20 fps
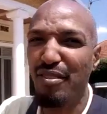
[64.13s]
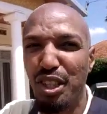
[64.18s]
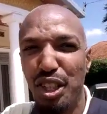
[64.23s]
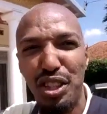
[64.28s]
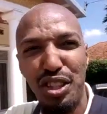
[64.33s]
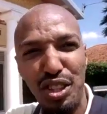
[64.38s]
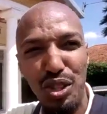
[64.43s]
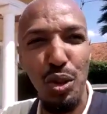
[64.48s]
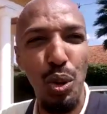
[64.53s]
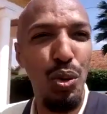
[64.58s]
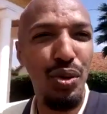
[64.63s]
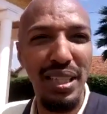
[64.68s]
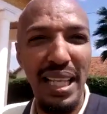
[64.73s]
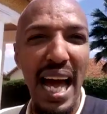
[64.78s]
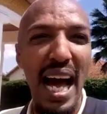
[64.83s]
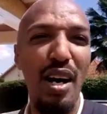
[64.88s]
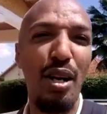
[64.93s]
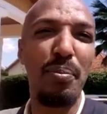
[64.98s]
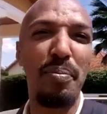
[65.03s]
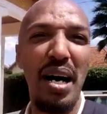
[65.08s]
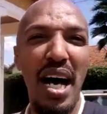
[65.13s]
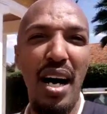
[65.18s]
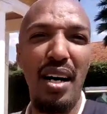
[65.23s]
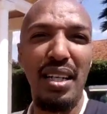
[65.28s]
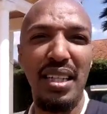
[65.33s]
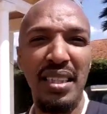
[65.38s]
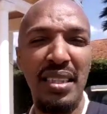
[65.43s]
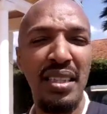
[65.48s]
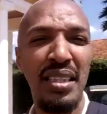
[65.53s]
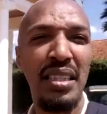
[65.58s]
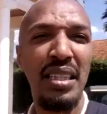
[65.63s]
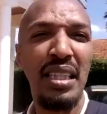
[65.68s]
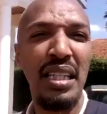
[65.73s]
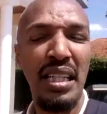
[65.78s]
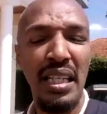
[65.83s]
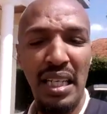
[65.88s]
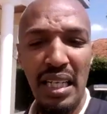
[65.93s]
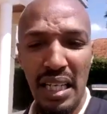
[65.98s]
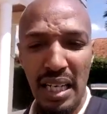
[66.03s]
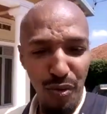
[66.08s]
it. I have just no doubt about
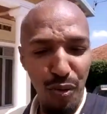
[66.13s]
it.